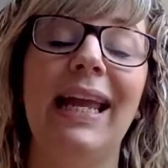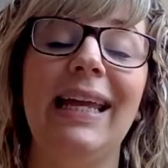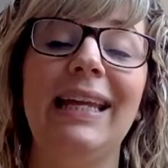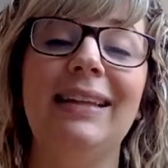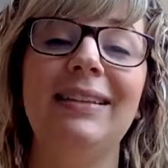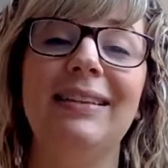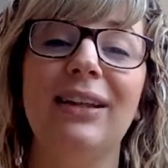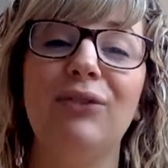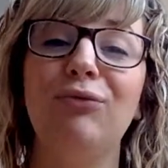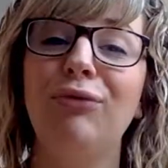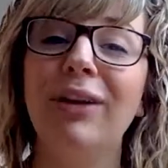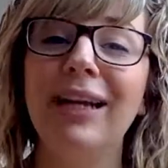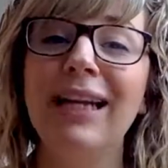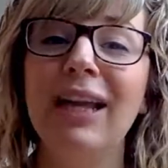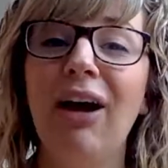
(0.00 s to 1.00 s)
it is
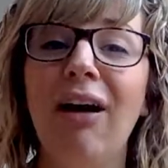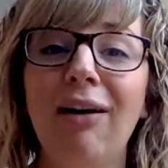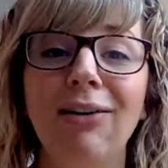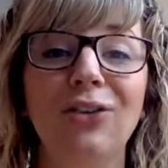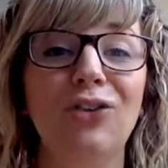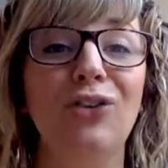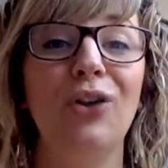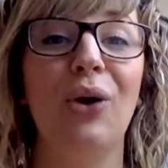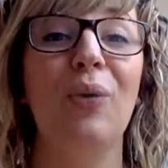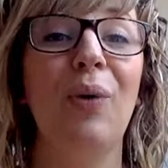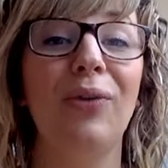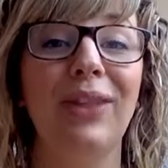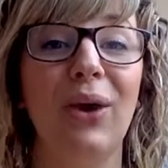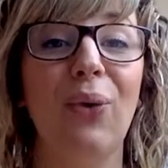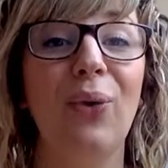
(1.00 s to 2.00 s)
really hard to know
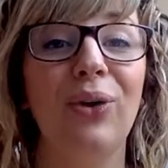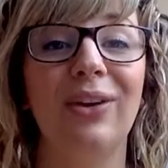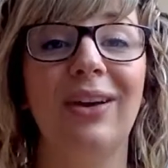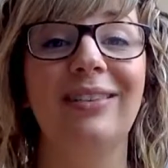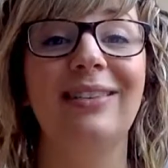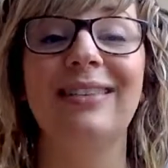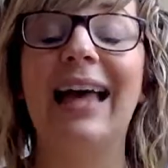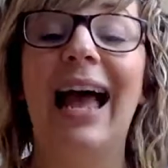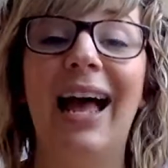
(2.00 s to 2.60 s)
what the organiser is